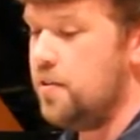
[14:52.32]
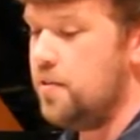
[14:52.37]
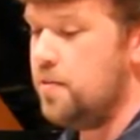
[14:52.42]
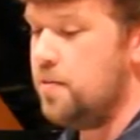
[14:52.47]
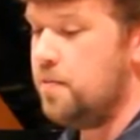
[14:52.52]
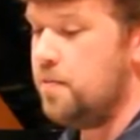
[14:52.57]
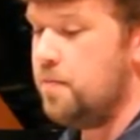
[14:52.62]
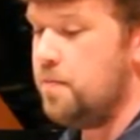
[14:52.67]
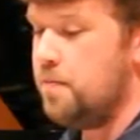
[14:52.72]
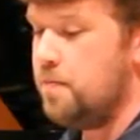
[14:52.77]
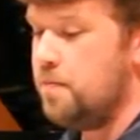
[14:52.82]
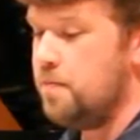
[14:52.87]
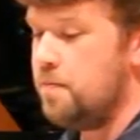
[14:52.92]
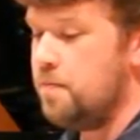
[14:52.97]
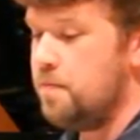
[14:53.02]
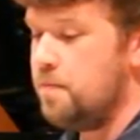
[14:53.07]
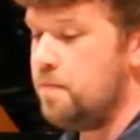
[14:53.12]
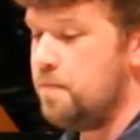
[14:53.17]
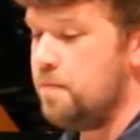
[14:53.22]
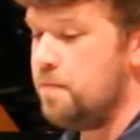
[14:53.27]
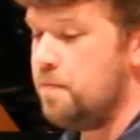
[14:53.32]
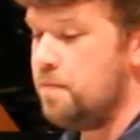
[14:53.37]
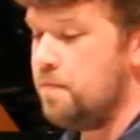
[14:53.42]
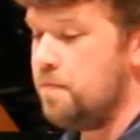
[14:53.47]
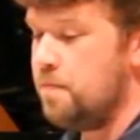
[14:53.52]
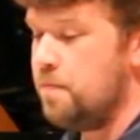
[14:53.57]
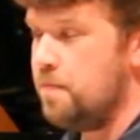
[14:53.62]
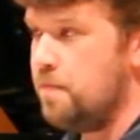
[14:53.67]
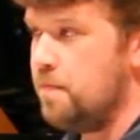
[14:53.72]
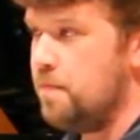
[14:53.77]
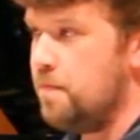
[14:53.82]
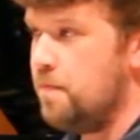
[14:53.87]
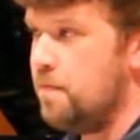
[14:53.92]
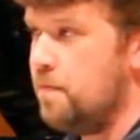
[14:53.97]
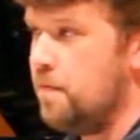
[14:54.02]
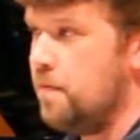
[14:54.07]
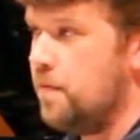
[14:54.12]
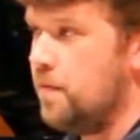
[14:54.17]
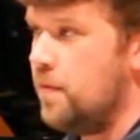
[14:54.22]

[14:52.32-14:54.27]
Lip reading: Nothing is said.